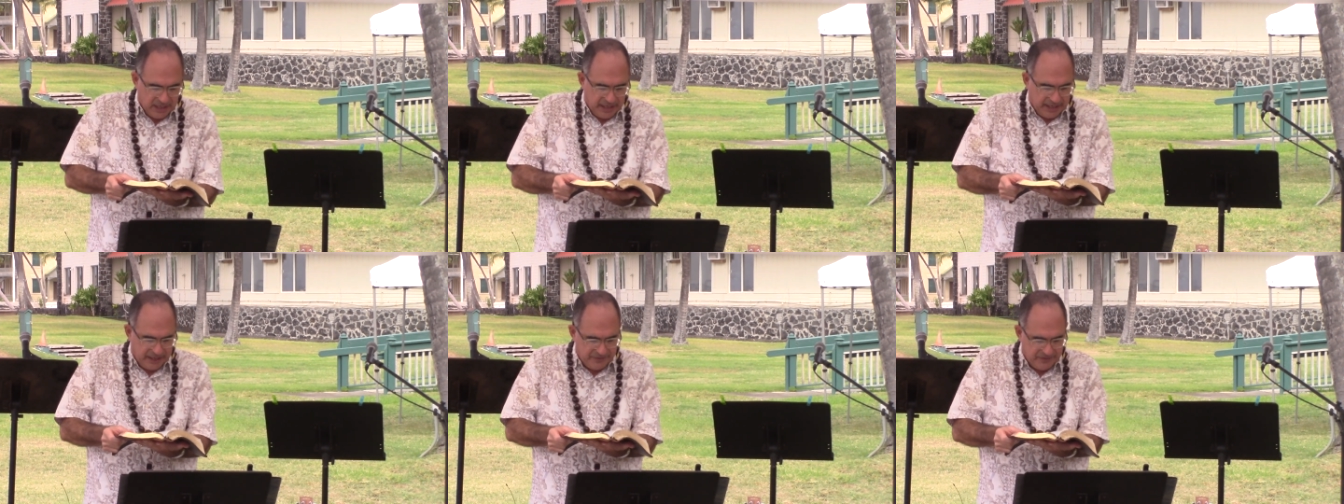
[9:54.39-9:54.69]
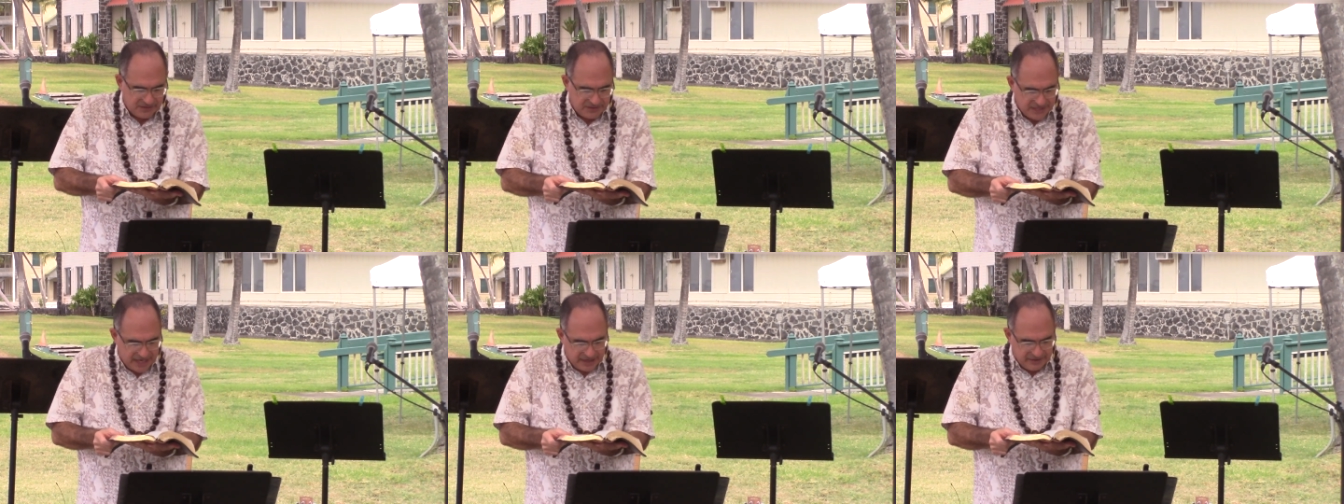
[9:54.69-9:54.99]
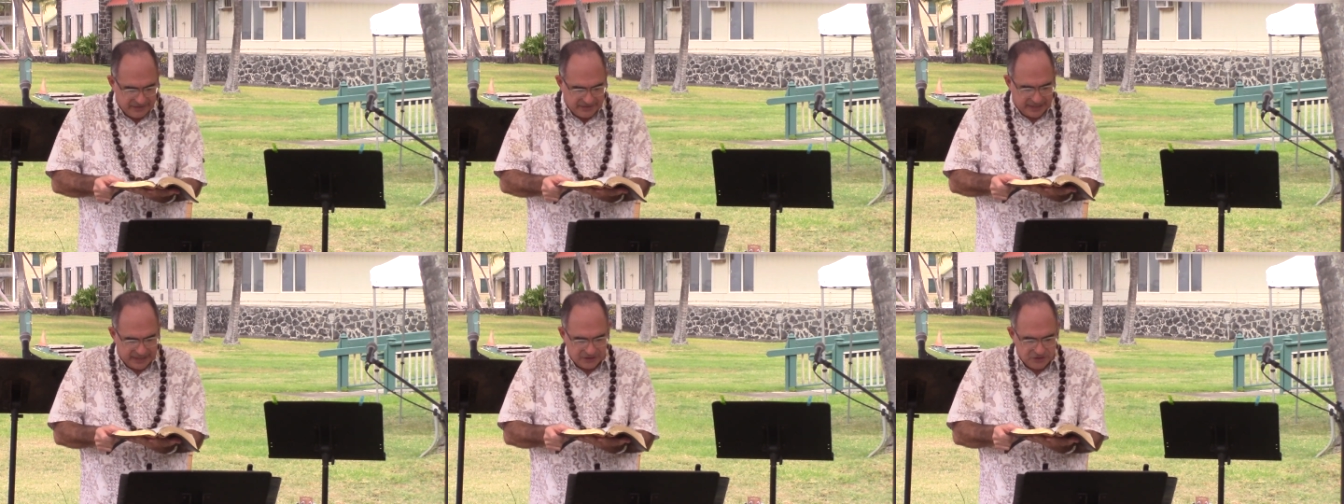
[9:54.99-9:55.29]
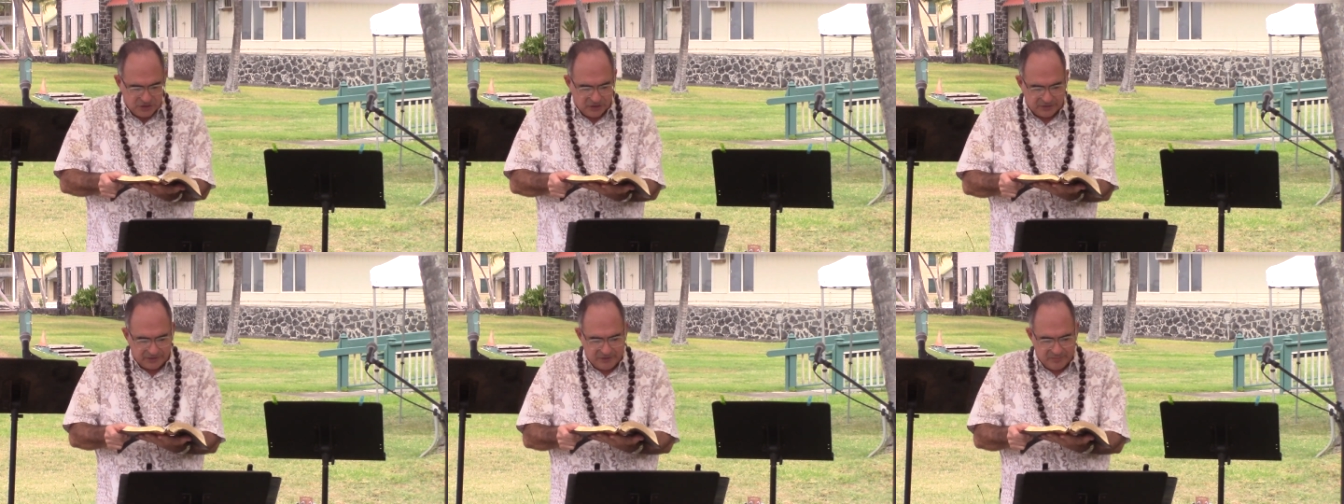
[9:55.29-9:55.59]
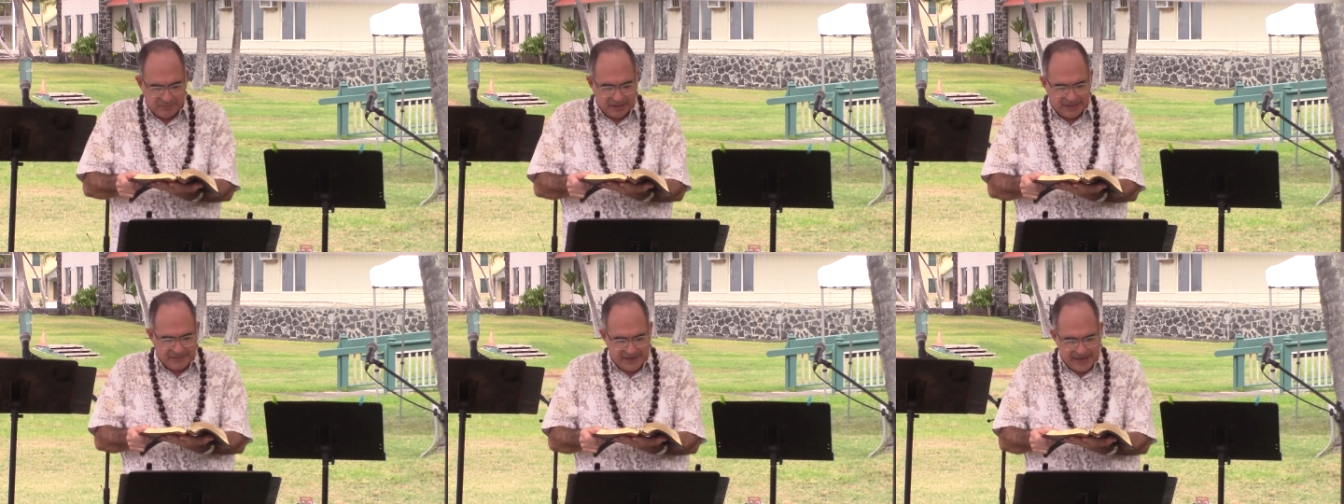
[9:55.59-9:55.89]
In the day that I took
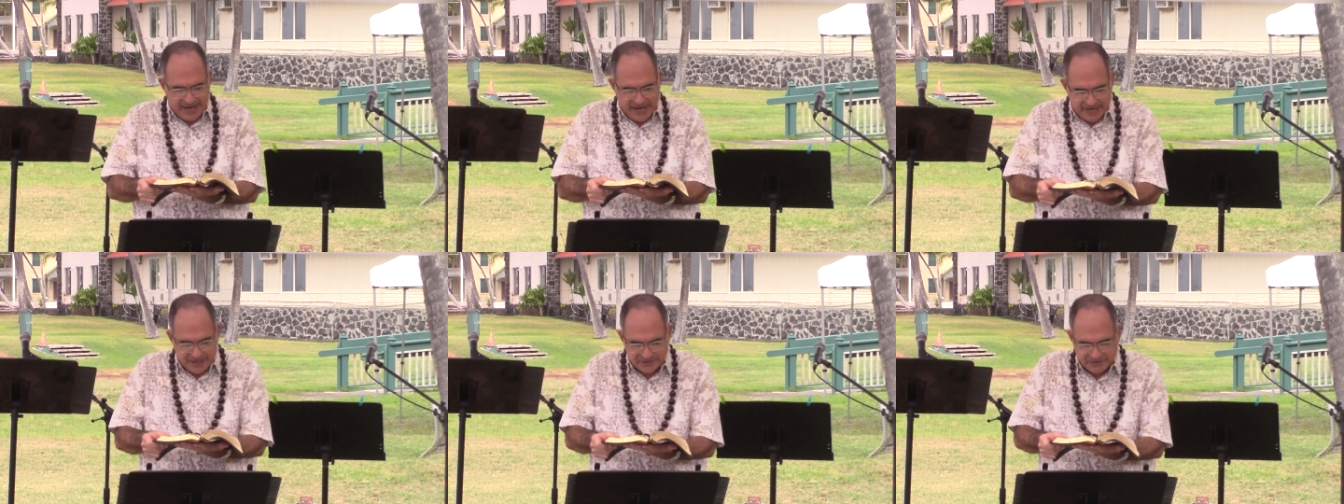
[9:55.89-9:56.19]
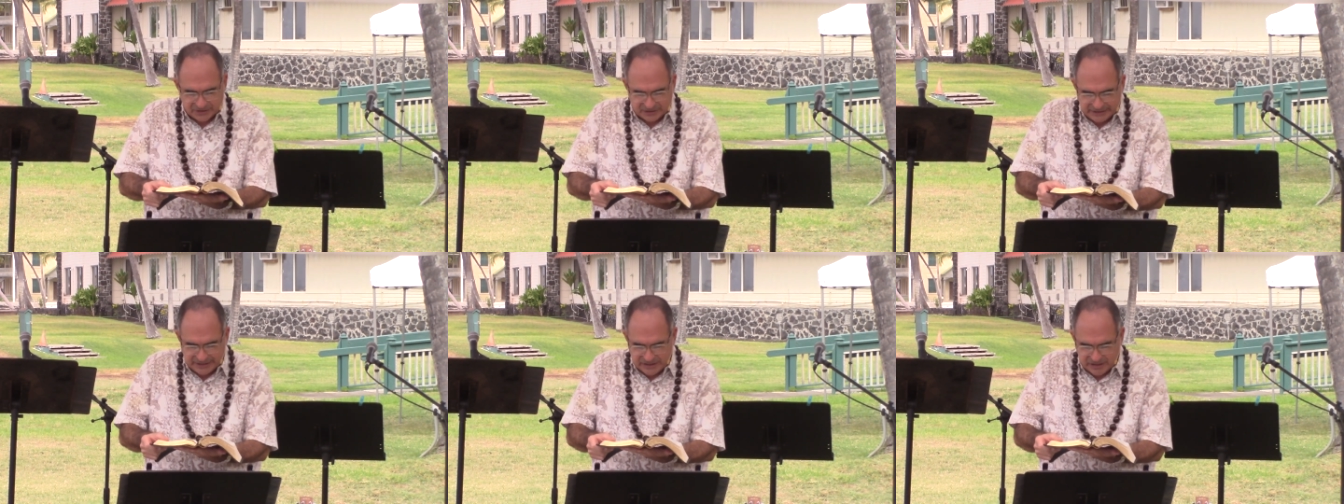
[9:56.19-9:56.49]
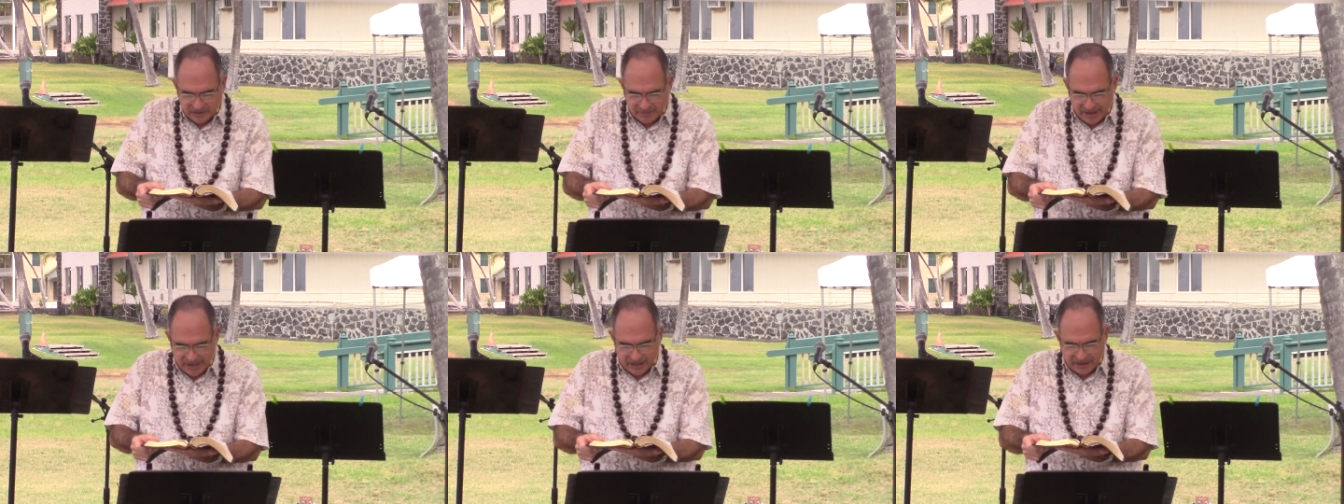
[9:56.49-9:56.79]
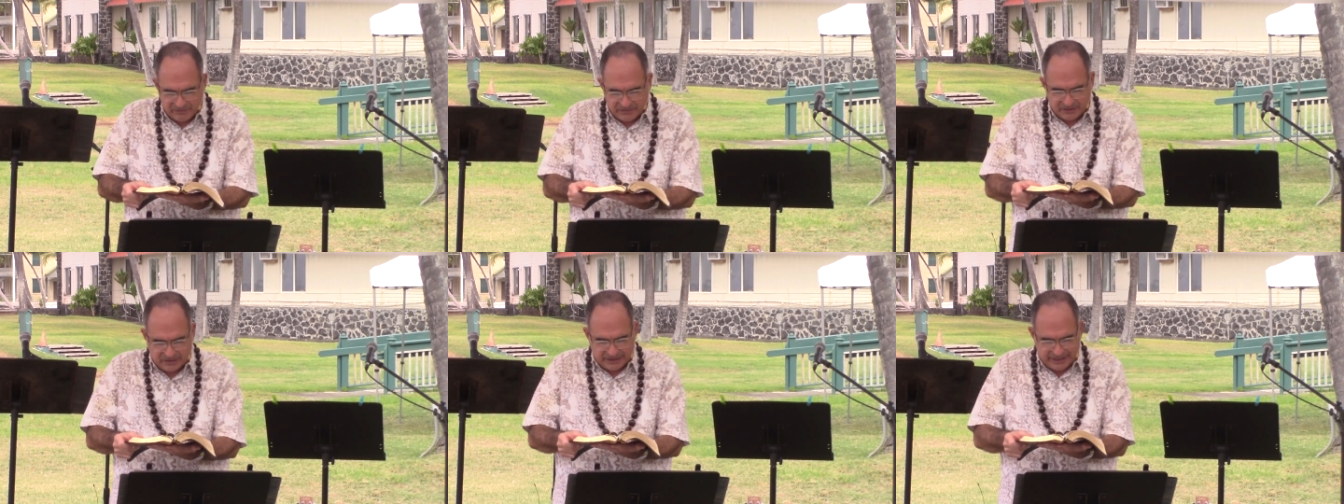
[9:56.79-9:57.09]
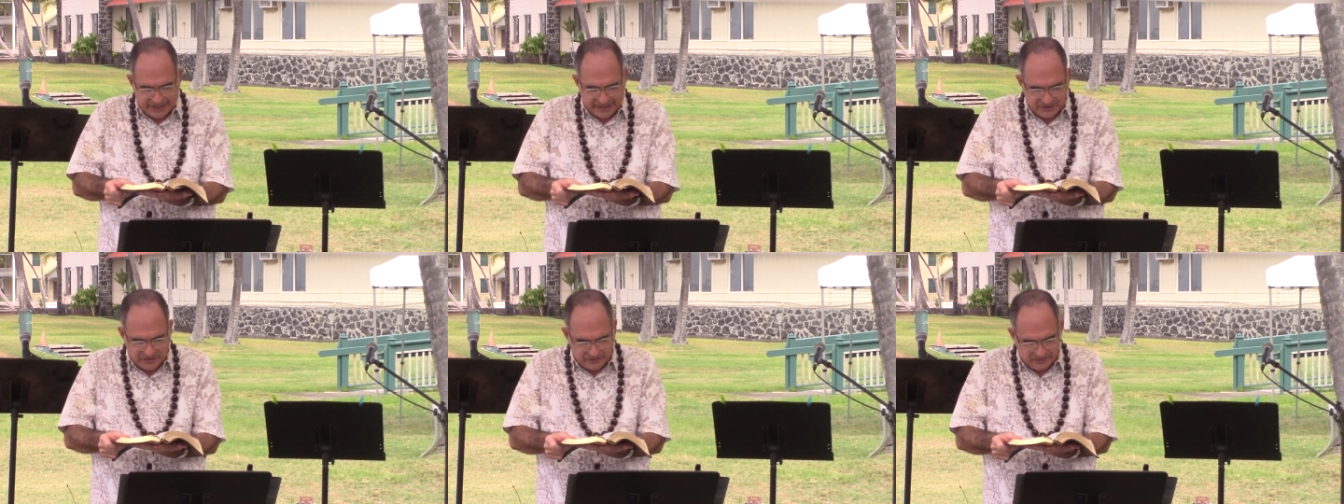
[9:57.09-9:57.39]
them by the hand to lead them out of the
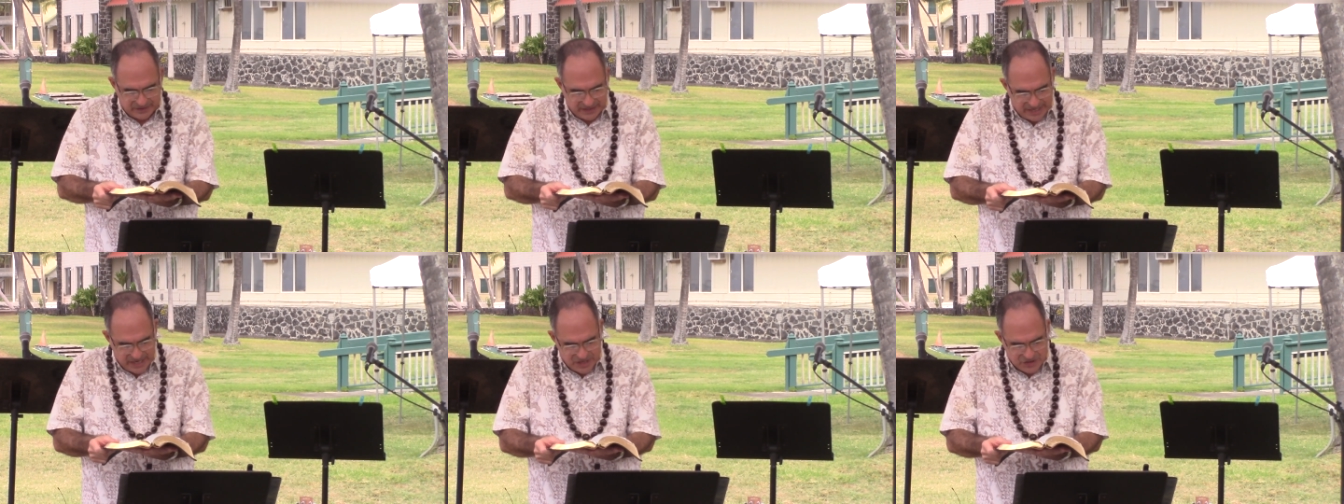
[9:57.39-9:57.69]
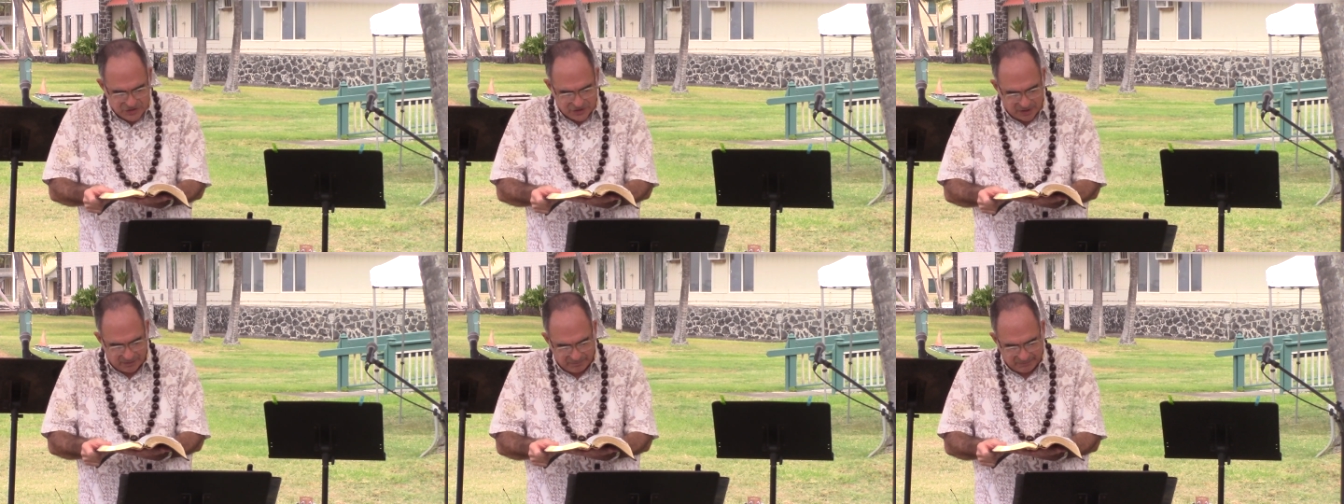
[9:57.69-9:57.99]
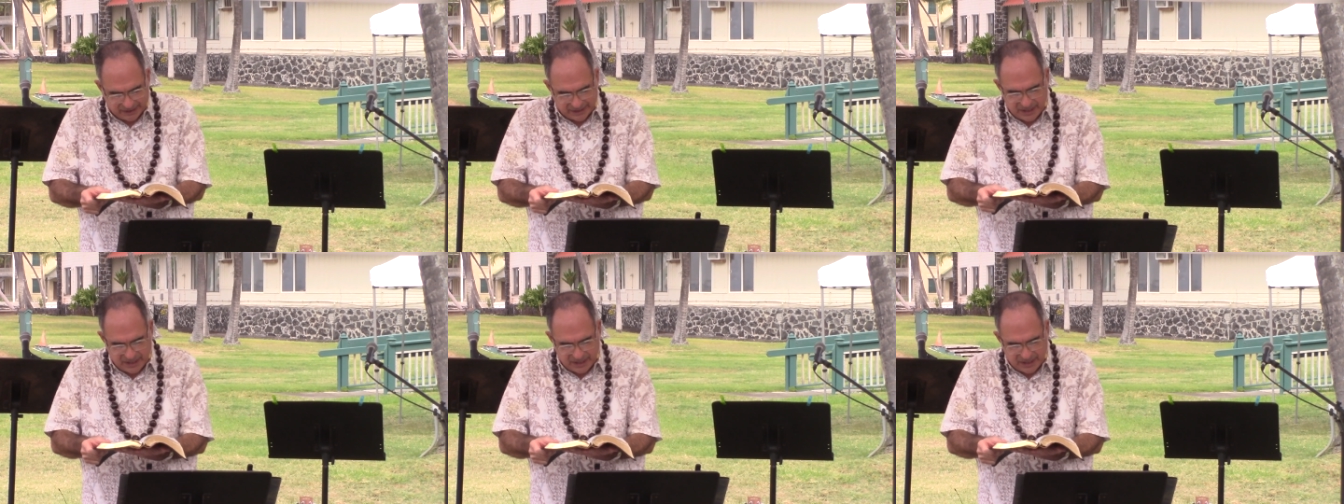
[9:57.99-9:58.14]
land of Egypt,